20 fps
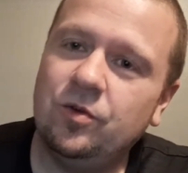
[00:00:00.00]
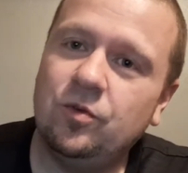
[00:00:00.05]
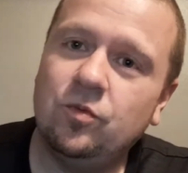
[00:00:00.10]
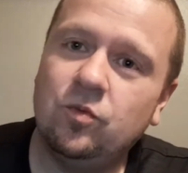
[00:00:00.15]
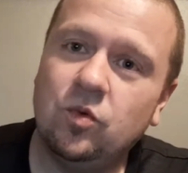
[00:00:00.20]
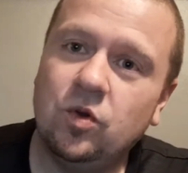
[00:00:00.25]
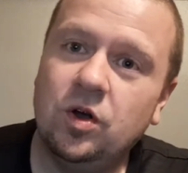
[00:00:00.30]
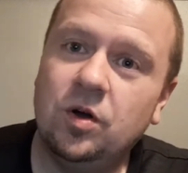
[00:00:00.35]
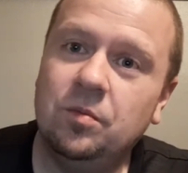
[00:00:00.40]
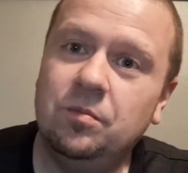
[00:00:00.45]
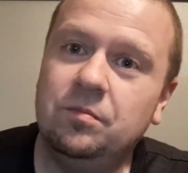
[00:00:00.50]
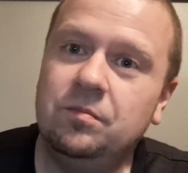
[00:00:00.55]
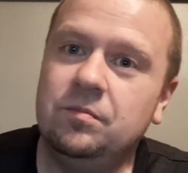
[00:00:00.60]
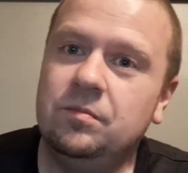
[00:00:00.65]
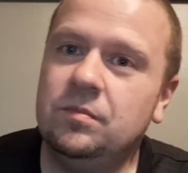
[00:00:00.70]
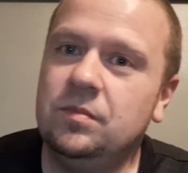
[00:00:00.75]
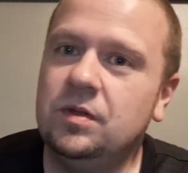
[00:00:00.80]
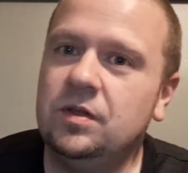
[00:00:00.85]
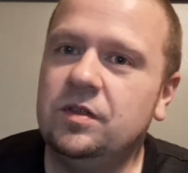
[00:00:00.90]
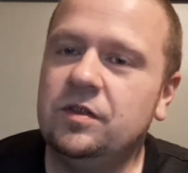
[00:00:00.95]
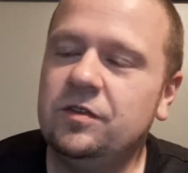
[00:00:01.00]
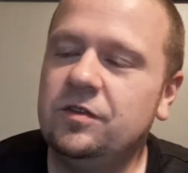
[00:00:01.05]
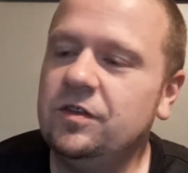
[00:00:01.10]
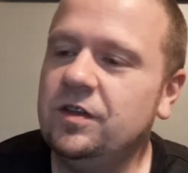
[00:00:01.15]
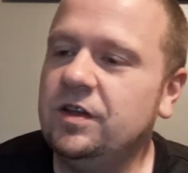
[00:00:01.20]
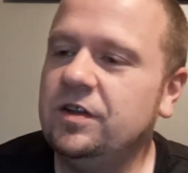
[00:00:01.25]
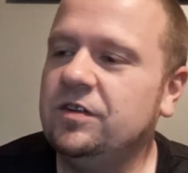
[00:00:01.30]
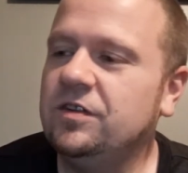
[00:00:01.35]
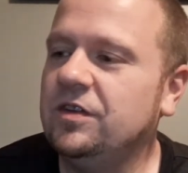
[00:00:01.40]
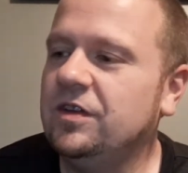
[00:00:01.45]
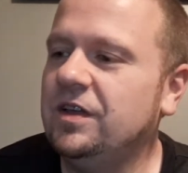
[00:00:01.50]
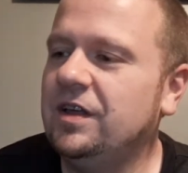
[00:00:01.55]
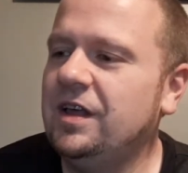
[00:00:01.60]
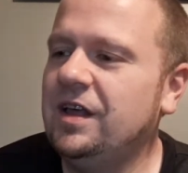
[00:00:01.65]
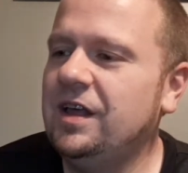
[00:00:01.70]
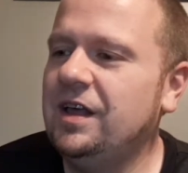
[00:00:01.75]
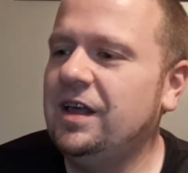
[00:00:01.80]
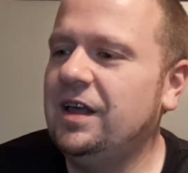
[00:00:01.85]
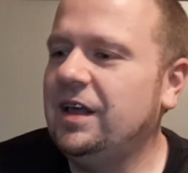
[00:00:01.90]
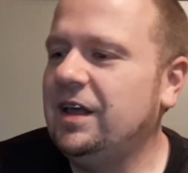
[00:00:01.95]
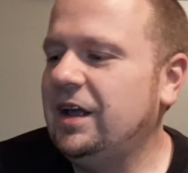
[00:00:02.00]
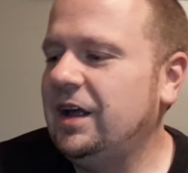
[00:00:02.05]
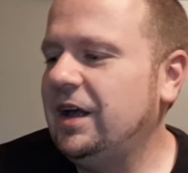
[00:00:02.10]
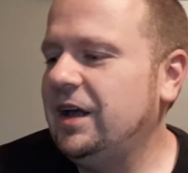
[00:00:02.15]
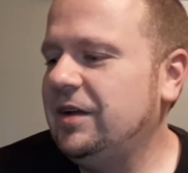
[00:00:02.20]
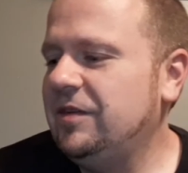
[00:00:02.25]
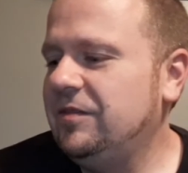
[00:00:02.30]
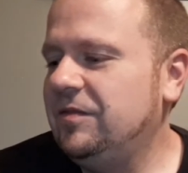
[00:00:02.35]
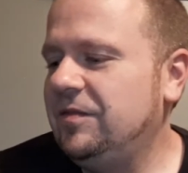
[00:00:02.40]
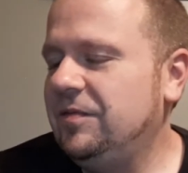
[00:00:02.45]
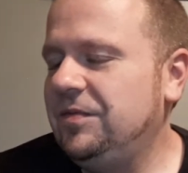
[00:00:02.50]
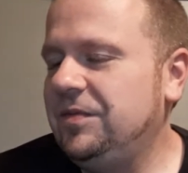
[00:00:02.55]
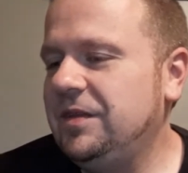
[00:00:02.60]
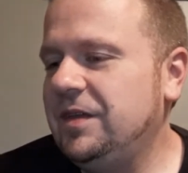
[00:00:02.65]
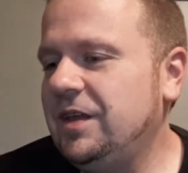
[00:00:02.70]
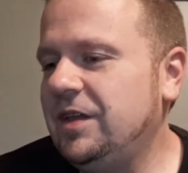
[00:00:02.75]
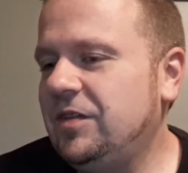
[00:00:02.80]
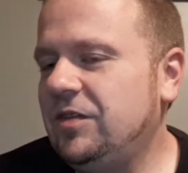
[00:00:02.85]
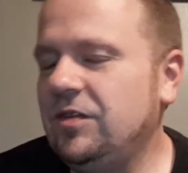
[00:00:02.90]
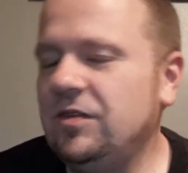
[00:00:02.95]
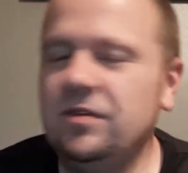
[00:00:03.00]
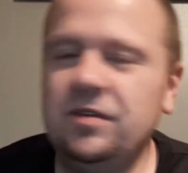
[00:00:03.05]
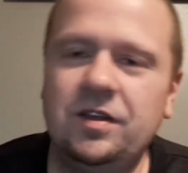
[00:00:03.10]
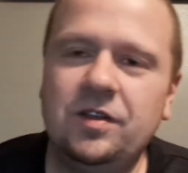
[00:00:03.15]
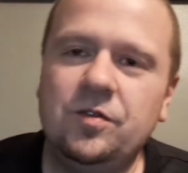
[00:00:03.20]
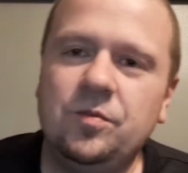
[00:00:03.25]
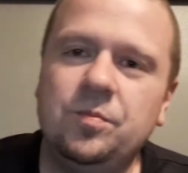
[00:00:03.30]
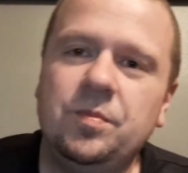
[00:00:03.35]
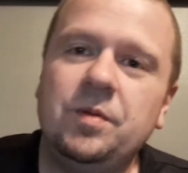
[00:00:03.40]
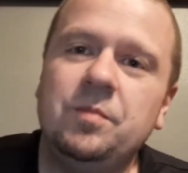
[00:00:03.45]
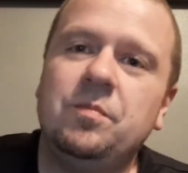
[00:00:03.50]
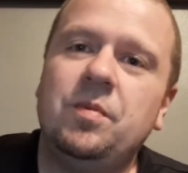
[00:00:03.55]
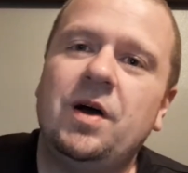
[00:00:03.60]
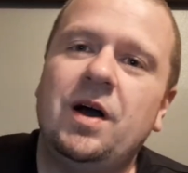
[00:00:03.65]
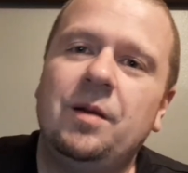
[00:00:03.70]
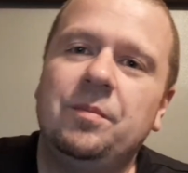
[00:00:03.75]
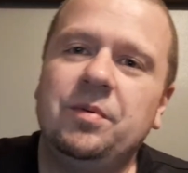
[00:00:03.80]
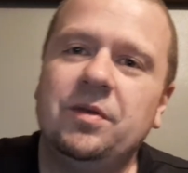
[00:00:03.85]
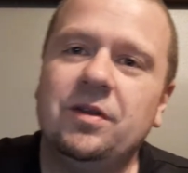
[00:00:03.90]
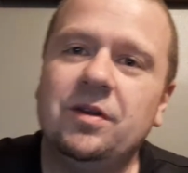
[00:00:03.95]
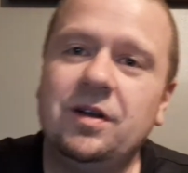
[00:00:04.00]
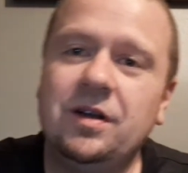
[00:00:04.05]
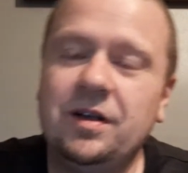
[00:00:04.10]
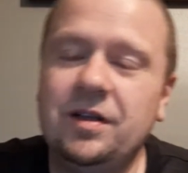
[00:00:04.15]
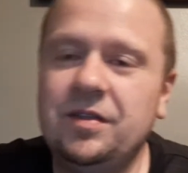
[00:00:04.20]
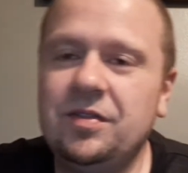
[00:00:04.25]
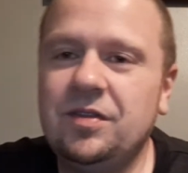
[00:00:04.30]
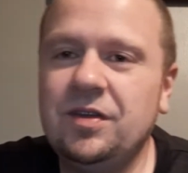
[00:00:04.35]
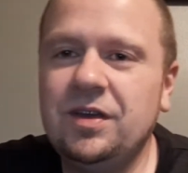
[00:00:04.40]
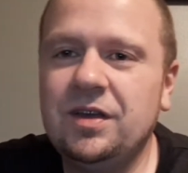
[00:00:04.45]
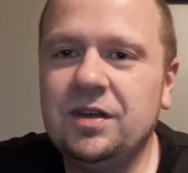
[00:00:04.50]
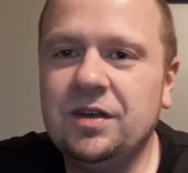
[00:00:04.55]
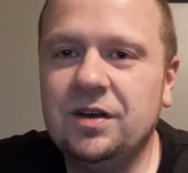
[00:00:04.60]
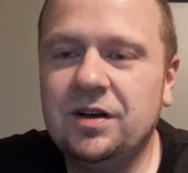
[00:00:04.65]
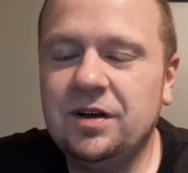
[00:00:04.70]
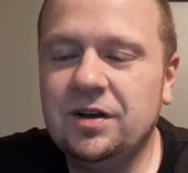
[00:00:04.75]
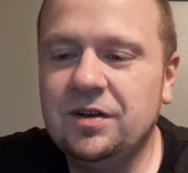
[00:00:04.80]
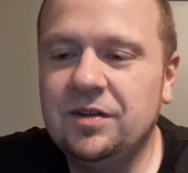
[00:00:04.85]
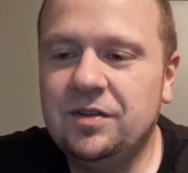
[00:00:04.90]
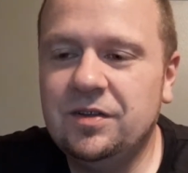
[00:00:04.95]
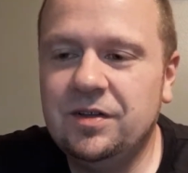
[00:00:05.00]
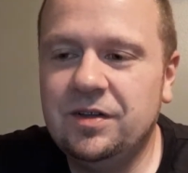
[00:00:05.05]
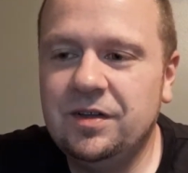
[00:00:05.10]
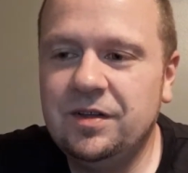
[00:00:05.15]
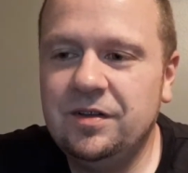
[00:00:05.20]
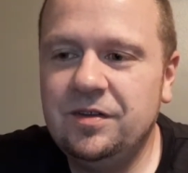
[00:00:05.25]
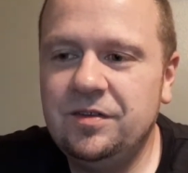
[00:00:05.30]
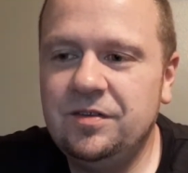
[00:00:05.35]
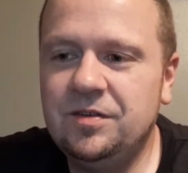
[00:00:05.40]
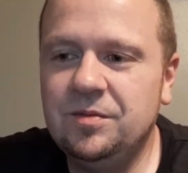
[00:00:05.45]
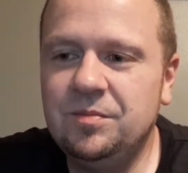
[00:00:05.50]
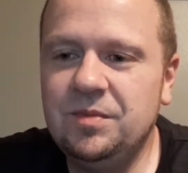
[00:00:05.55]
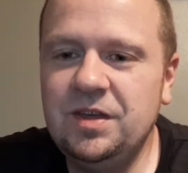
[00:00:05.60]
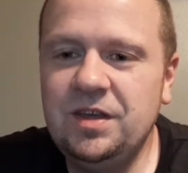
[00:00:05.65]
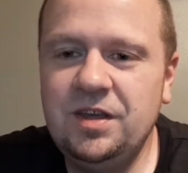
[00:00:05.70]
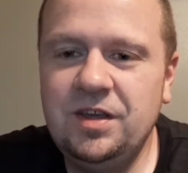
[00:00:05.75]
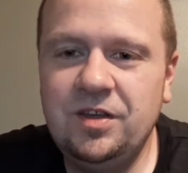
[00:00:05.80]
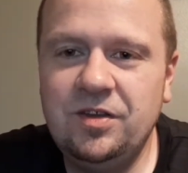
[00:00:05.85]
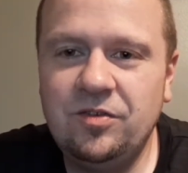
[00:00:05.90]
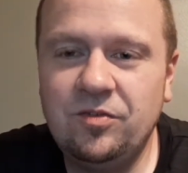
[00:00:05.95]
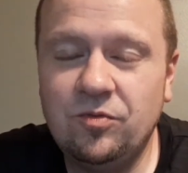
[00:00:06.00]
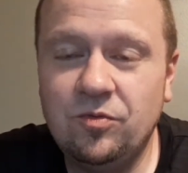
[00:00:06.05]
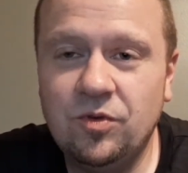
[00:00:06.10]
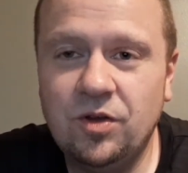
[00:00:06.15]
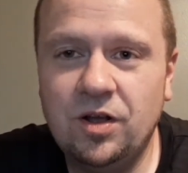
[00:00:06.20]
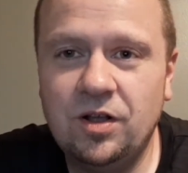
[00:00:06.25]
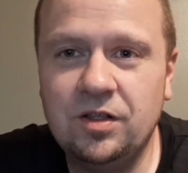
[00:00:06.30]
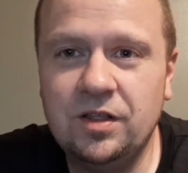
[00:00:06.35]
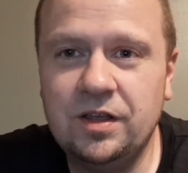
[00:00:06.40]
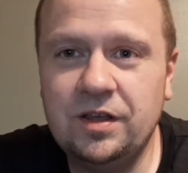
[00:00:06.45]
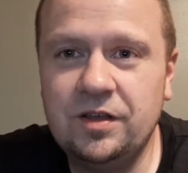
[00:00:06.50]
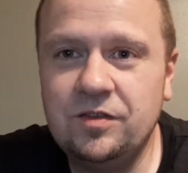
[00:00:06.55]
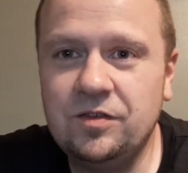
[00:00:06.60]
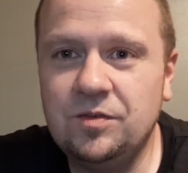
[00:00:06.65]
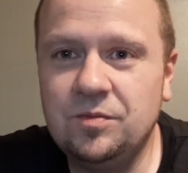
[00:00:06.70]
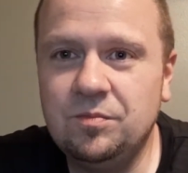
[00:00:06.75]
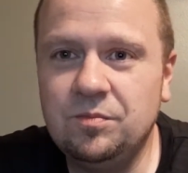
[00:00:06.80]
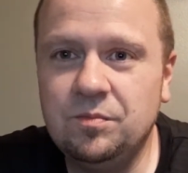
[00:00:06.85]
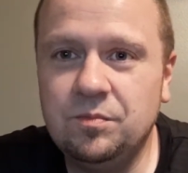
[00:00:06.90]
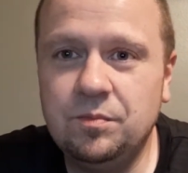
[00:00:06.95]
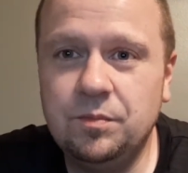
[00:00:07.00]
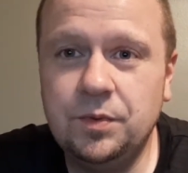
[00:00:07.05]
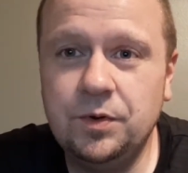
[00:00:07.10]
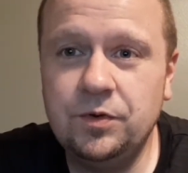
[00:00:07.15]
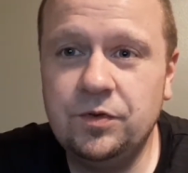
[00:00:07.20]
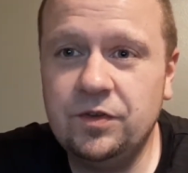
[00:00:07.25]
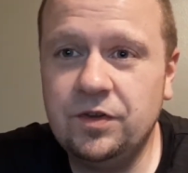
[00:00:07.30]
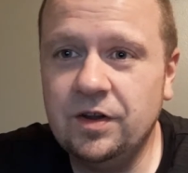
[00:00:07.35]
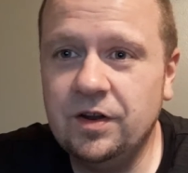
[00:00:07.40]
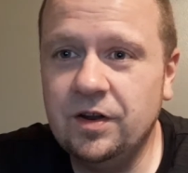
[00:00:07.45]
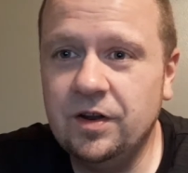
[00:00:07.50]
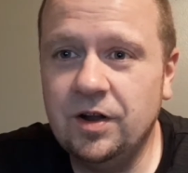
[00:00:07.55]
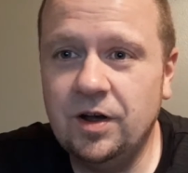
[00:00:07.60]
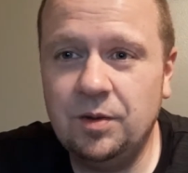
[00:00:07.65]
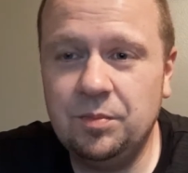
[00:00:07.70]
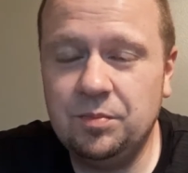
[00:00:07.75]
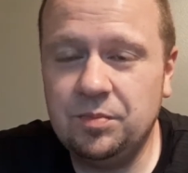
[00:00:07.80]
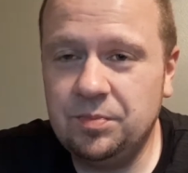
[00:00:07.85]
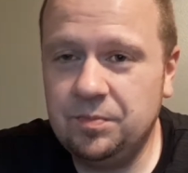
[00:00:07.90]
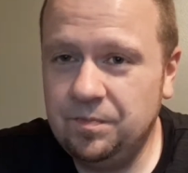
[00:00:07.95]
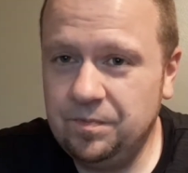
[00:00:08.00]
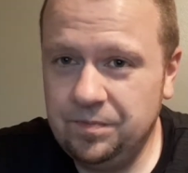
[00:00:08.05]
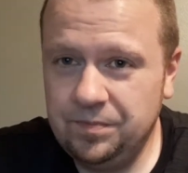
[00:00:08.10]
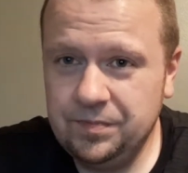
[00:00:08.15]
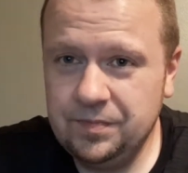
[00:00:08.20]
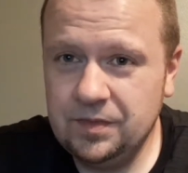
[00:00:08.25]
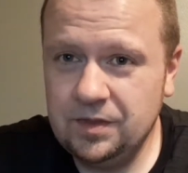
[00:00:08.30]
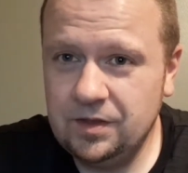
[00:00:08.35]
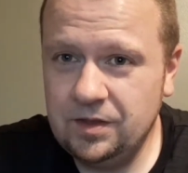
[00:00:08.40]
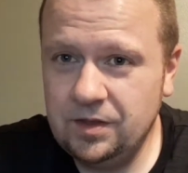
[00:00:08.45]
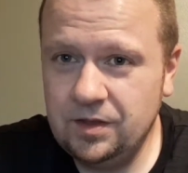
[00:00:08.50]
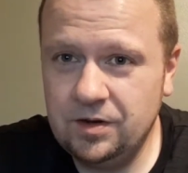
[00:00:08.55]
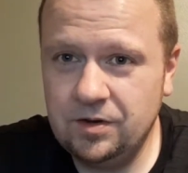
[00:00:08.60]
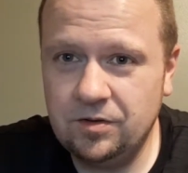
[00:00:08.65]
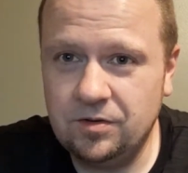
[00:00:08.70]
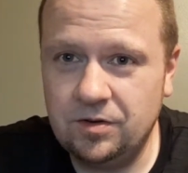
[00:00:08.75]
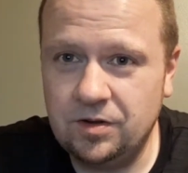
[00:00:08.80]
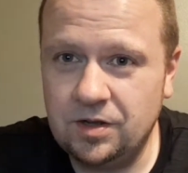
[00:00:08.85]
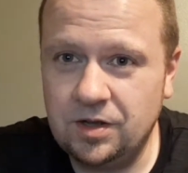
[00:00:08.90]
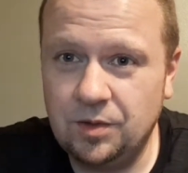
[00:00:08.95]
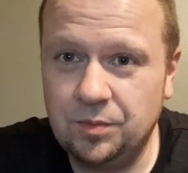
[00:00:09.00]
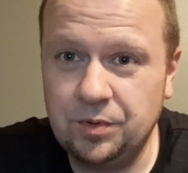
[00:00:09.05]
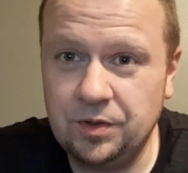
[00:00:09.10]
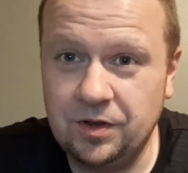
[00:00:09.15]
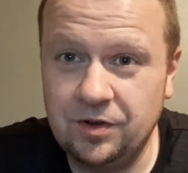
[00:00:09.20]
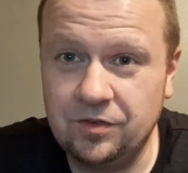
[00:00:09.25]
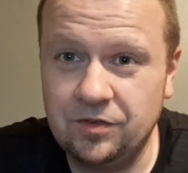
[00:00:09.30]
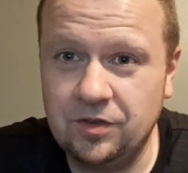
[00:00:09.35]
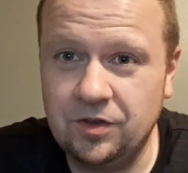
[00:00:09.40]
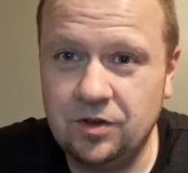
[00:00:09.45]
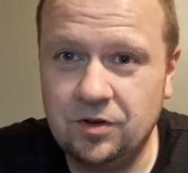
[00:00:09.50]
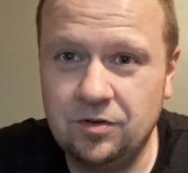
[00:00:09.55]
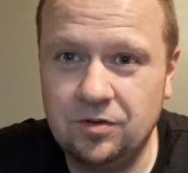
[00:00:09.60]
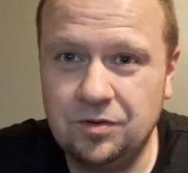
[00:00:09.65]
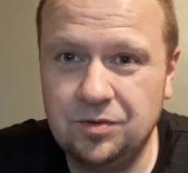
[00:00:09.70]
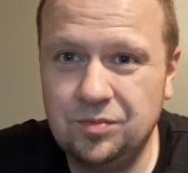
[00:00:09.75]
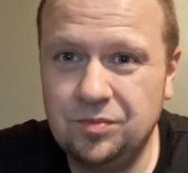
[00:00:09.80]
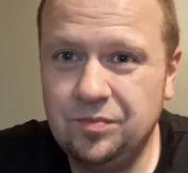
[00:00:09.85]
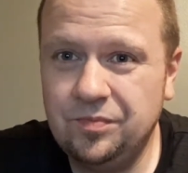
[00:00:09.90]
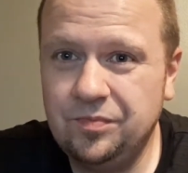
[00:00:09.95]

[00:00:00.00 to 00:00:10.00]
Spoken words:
rum scent. And it's been popular. I think Demi Rawlings boosted it up, a couple years ago, and